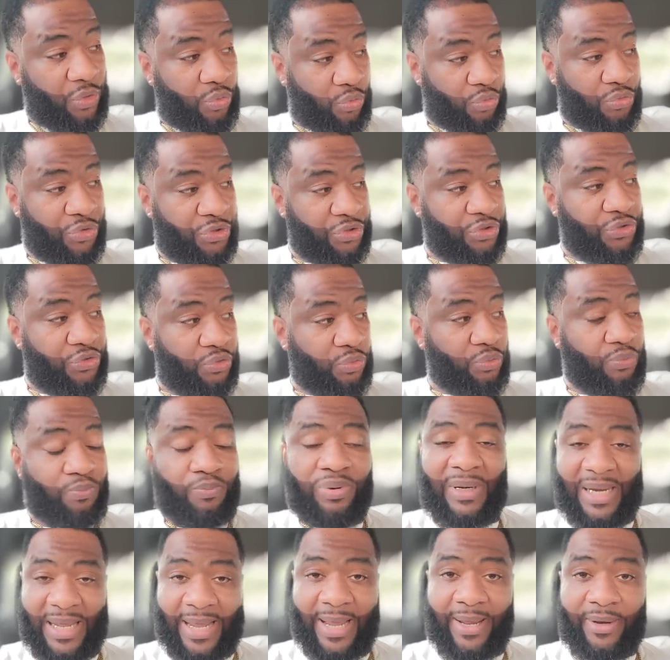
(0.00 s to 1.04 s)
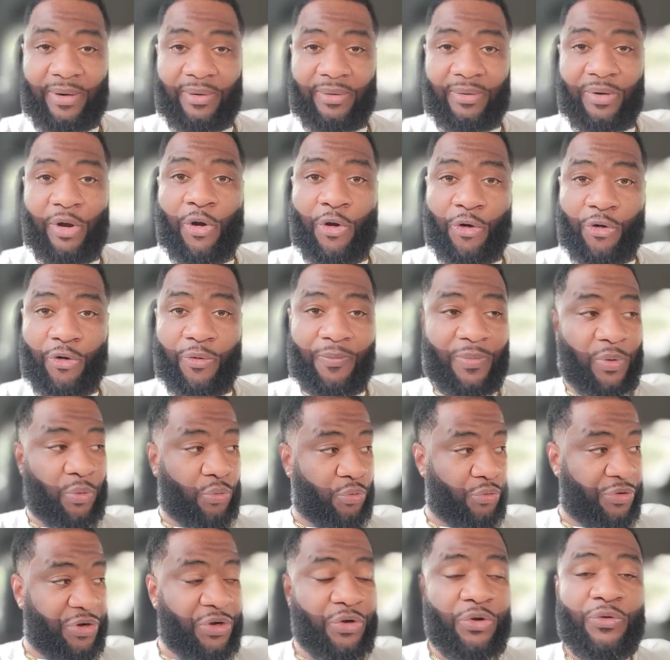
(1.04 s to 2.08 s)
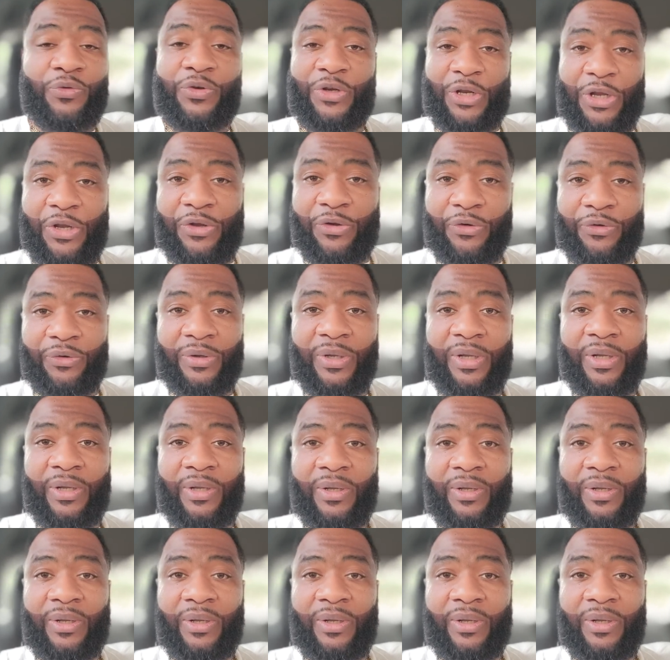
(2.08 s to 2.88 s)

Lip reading: original plant, herb, the real deal,